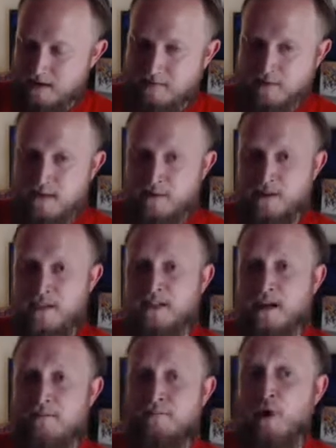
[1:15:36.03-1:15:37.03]

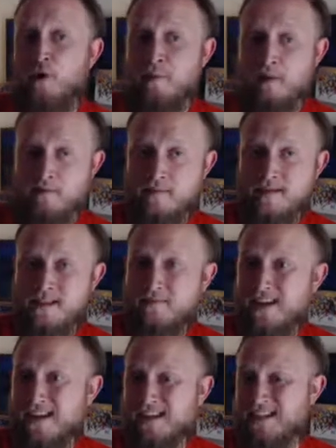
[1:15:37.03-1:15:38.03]
Discard both Bumblebees to
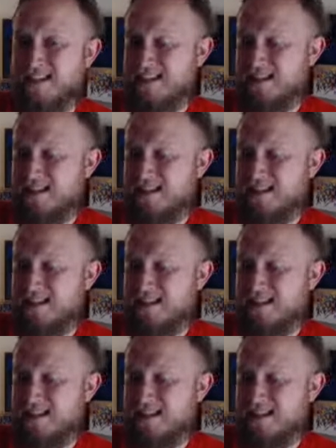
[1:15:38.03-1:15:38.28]
make it